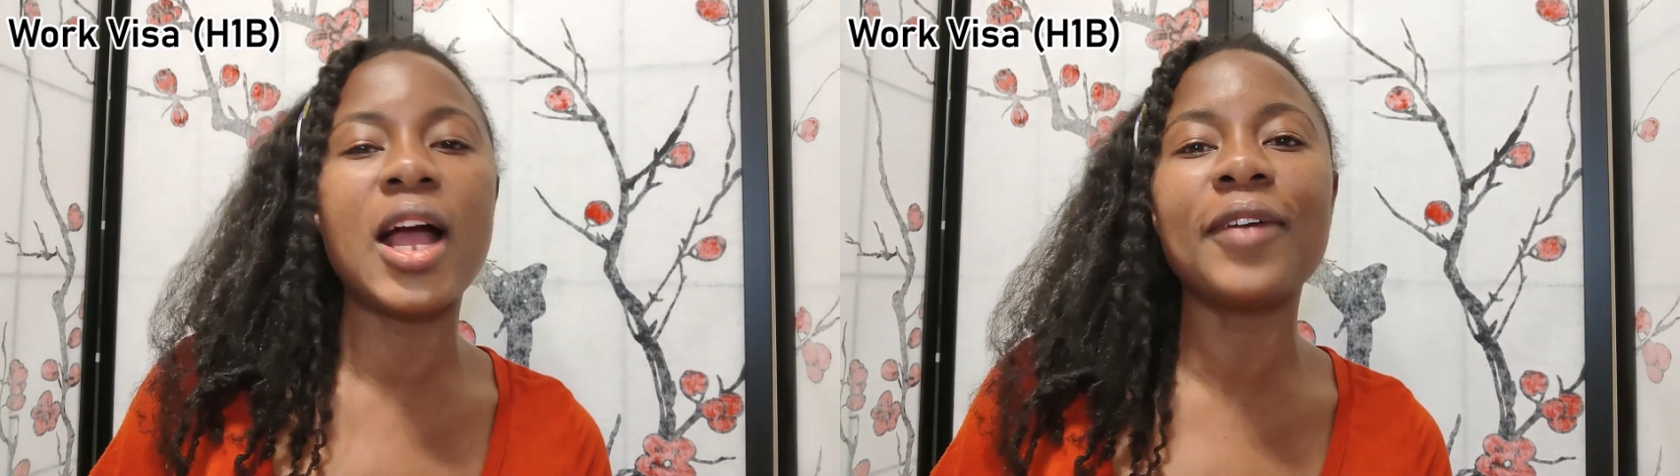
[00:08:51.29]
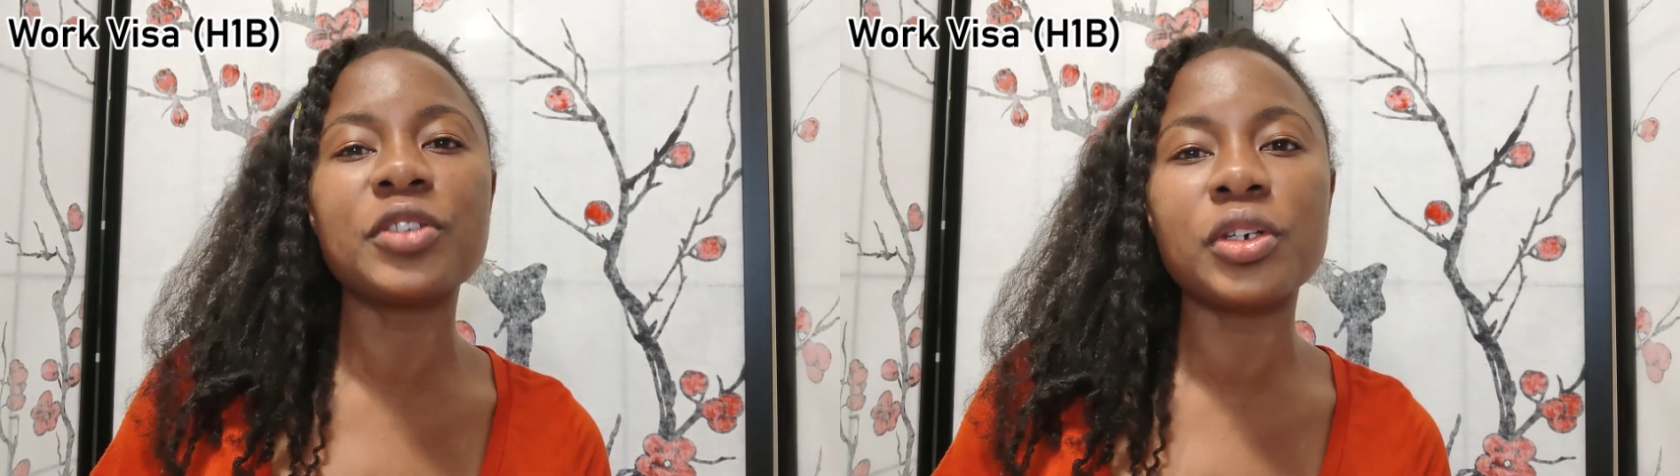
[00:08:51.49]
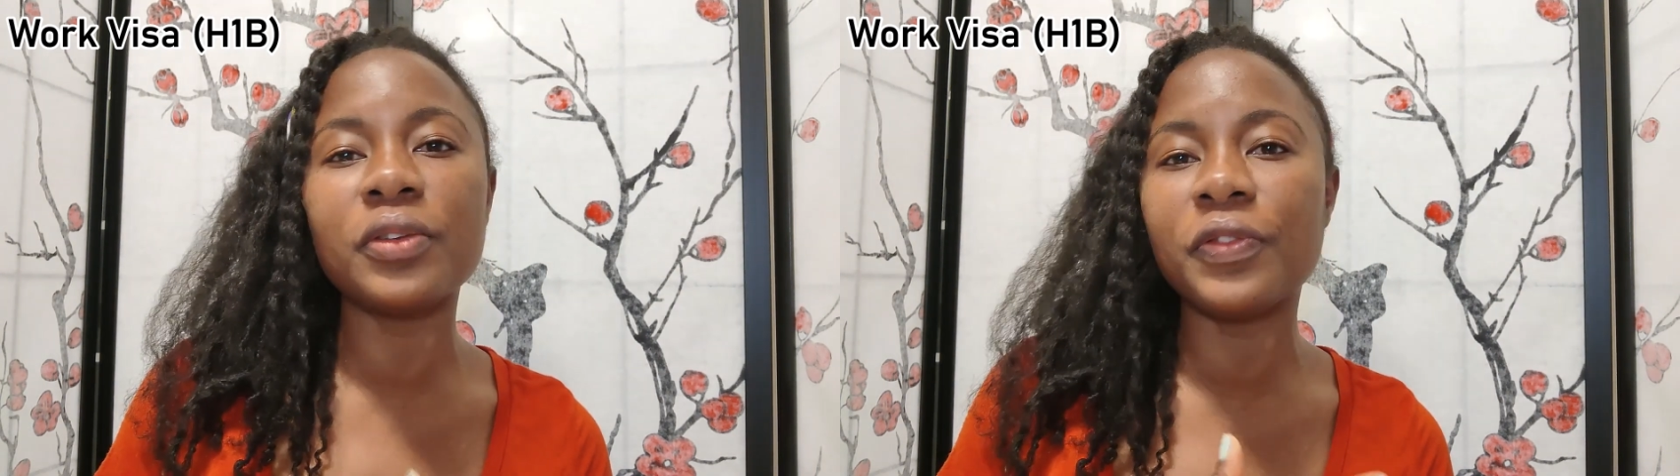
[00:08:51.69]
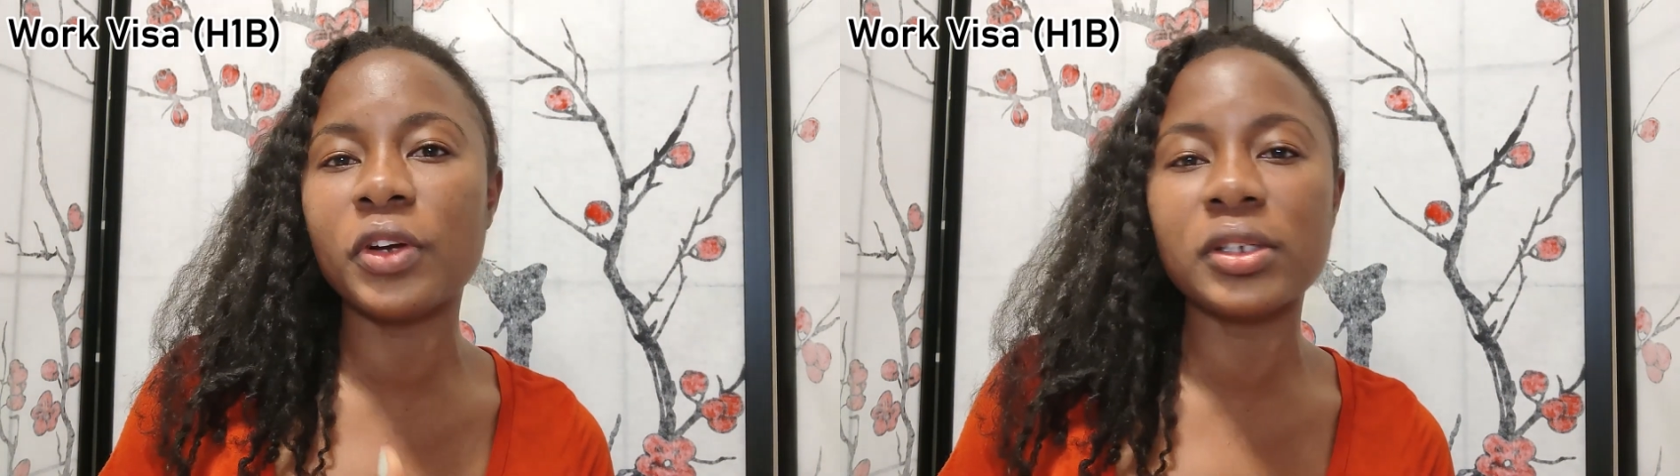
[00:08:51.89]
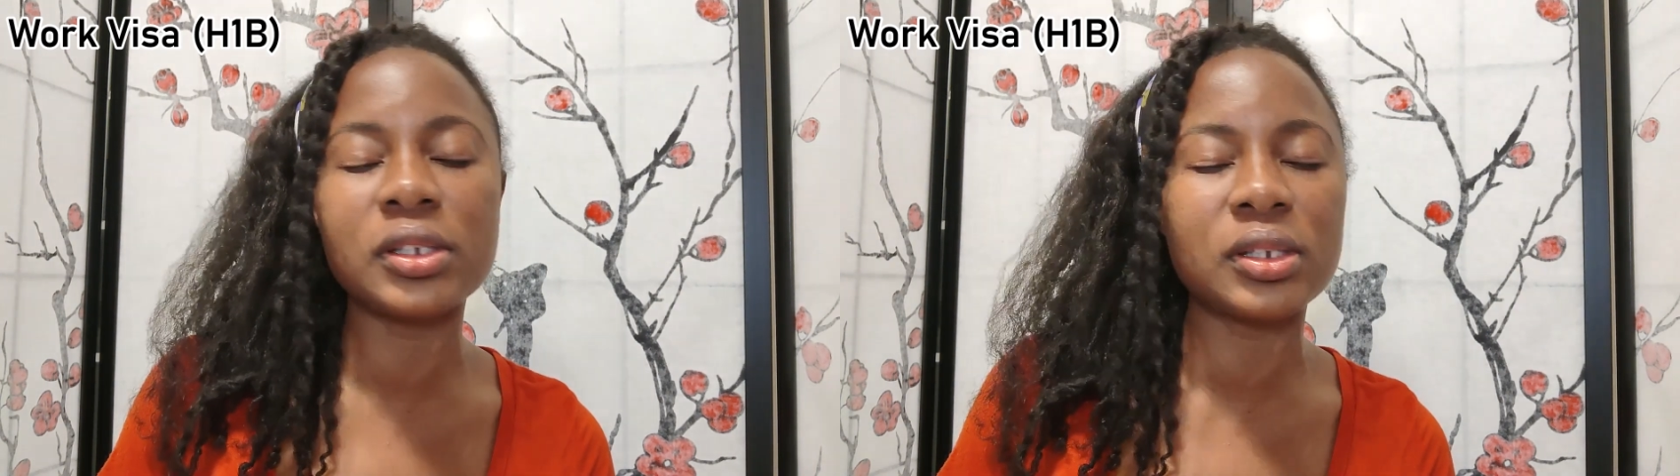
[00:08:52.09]
After the
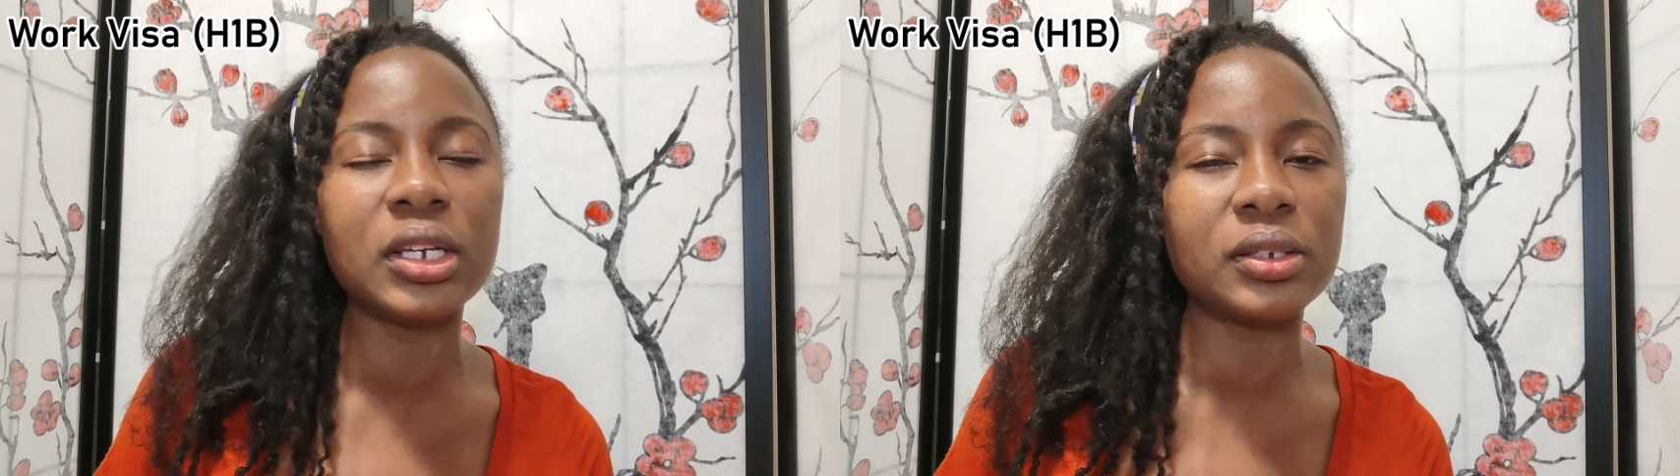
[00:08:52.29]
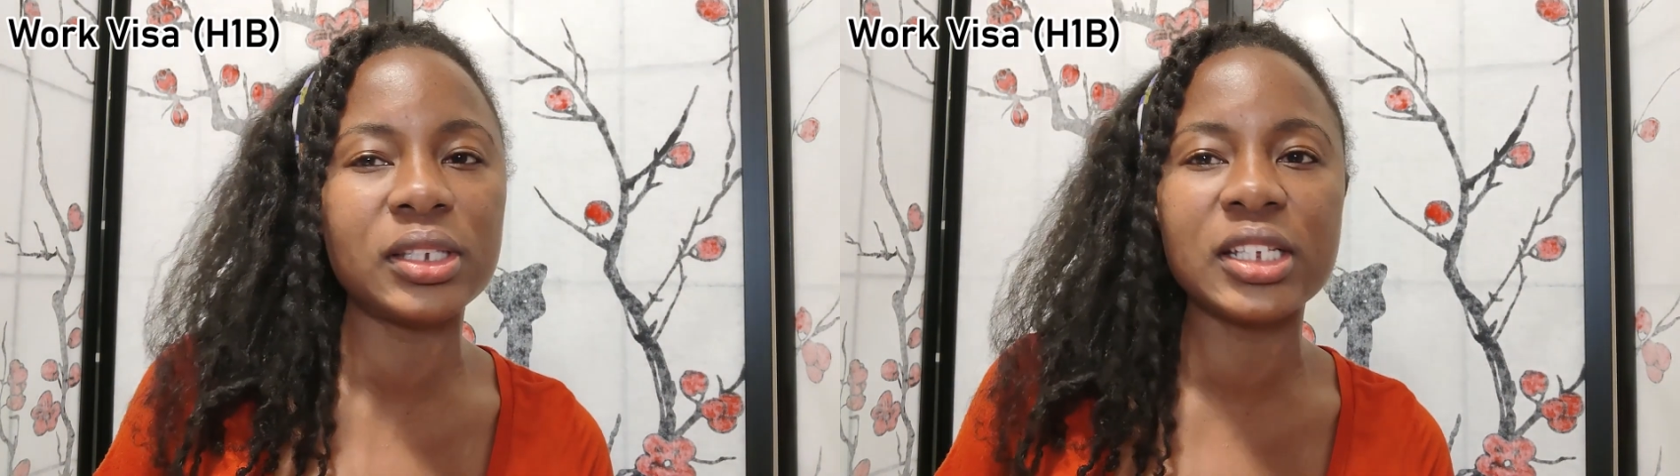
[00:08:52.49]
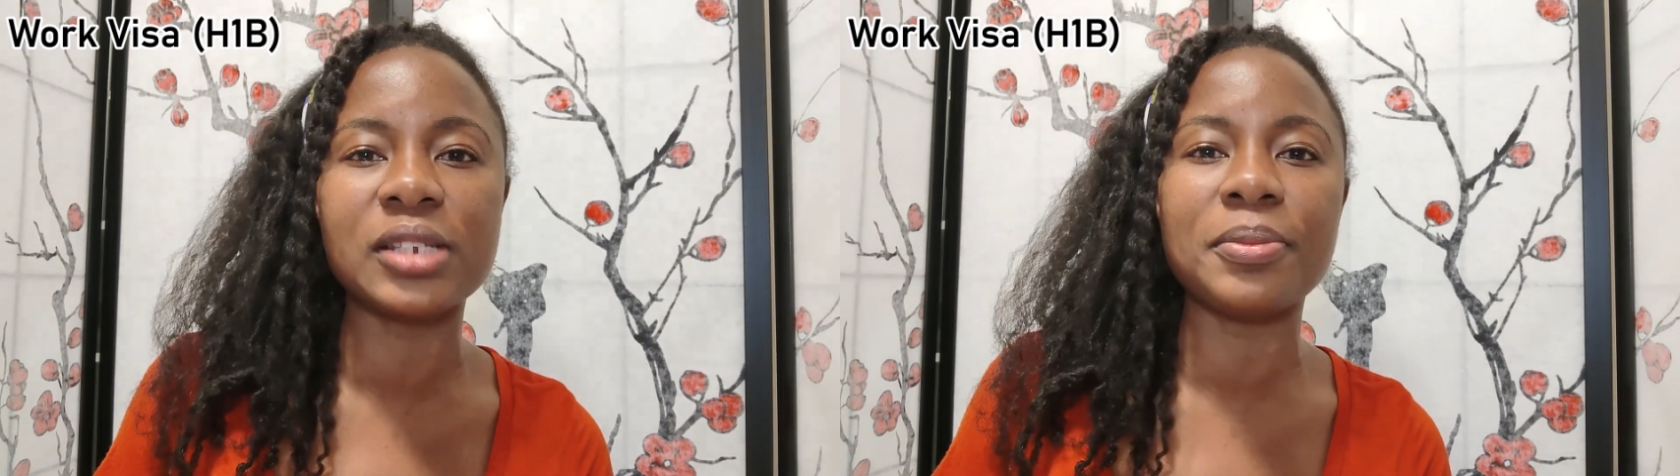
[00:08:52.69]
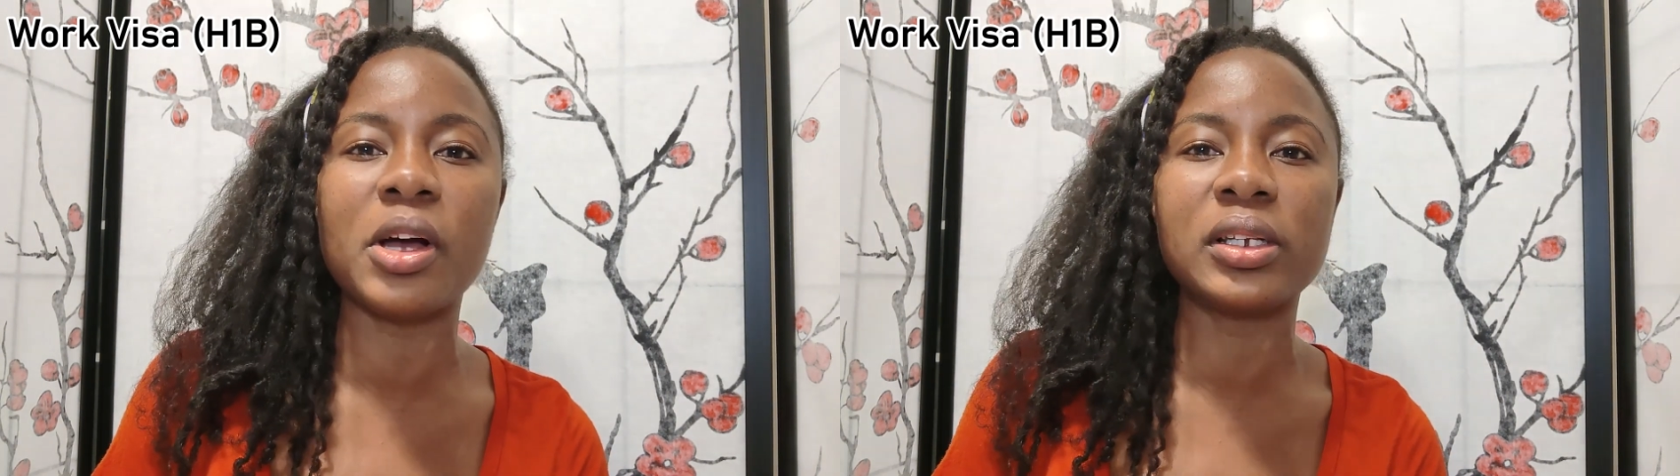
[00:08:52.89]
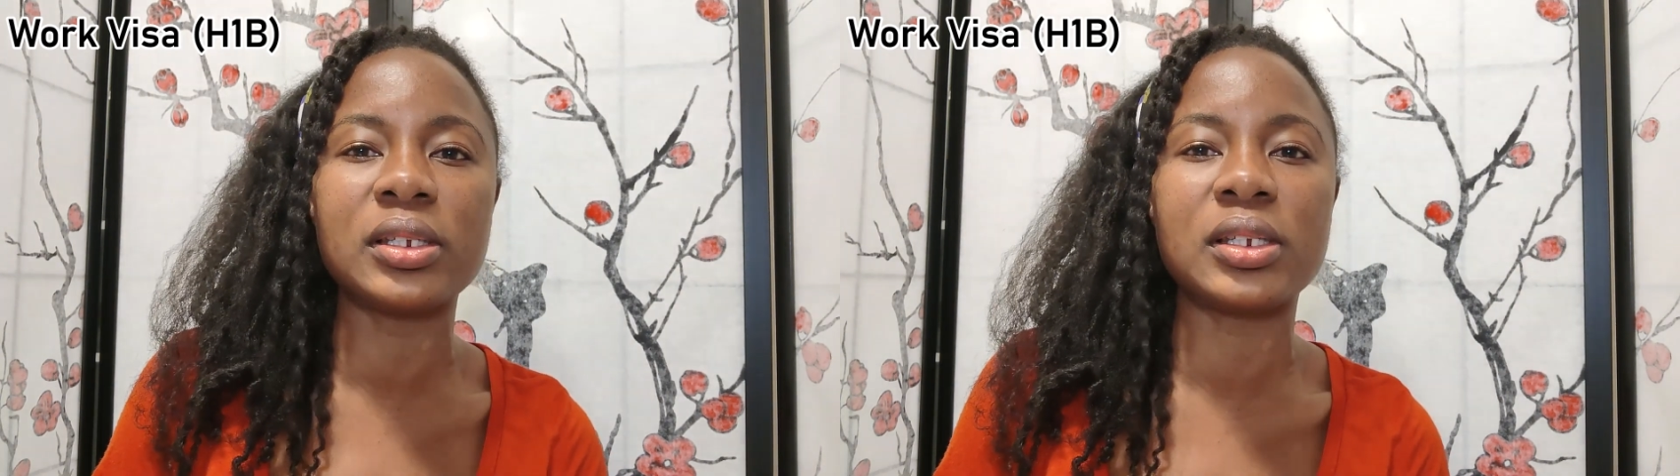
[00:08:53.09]
first 3 to 6
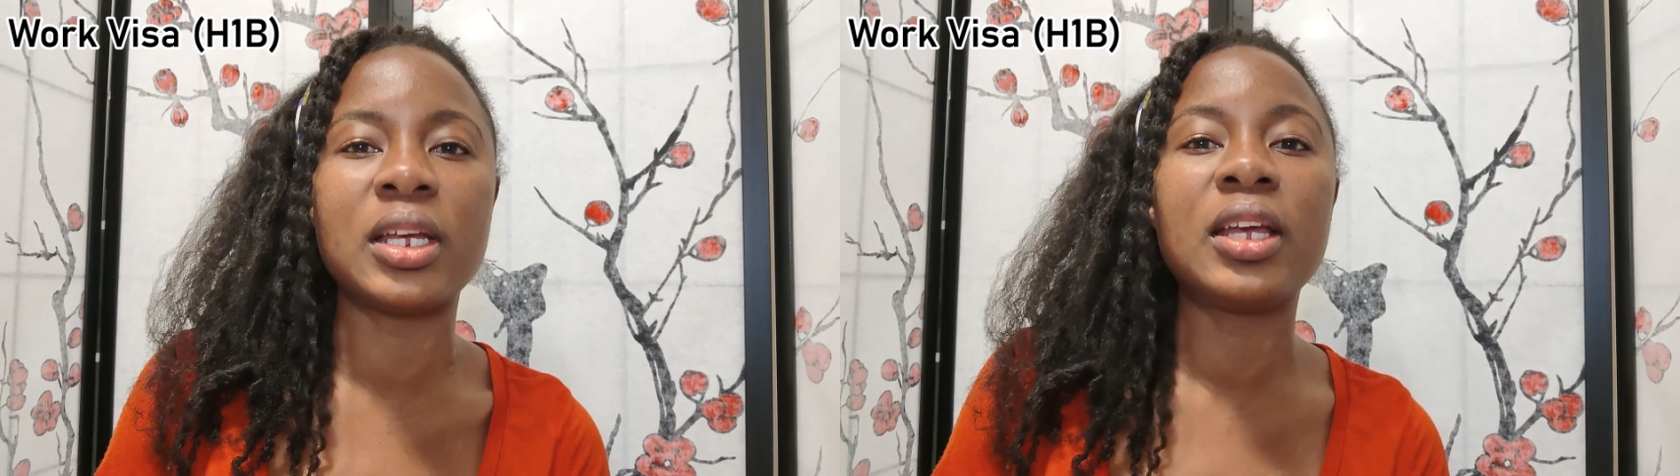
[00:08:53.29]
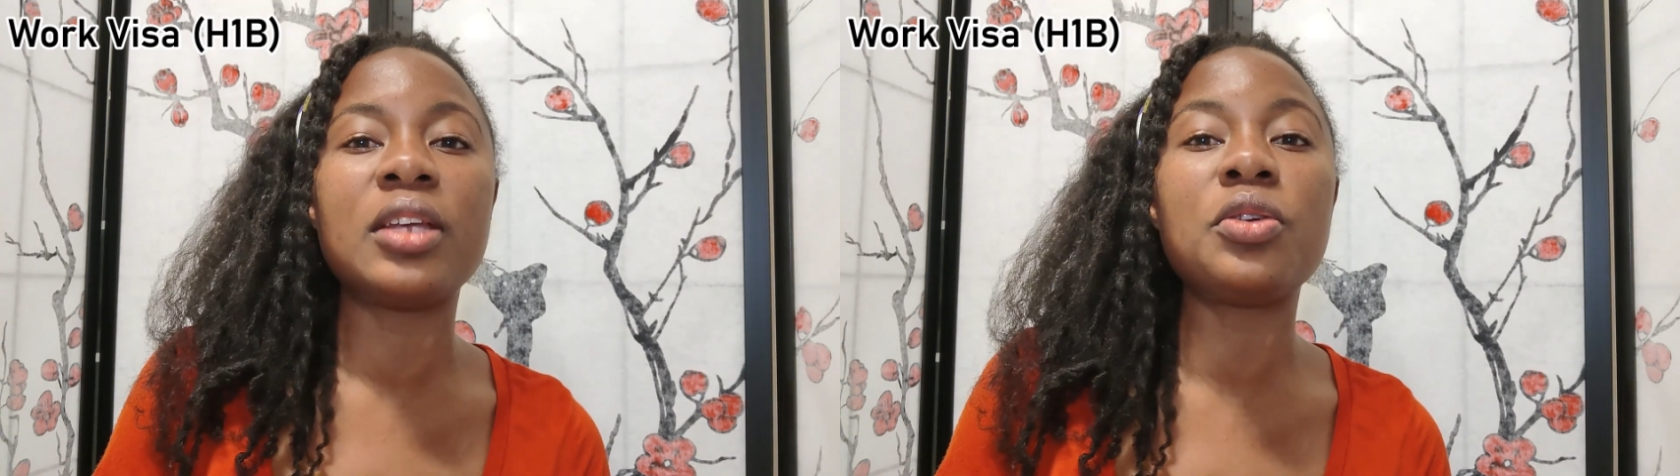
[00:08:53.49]
months,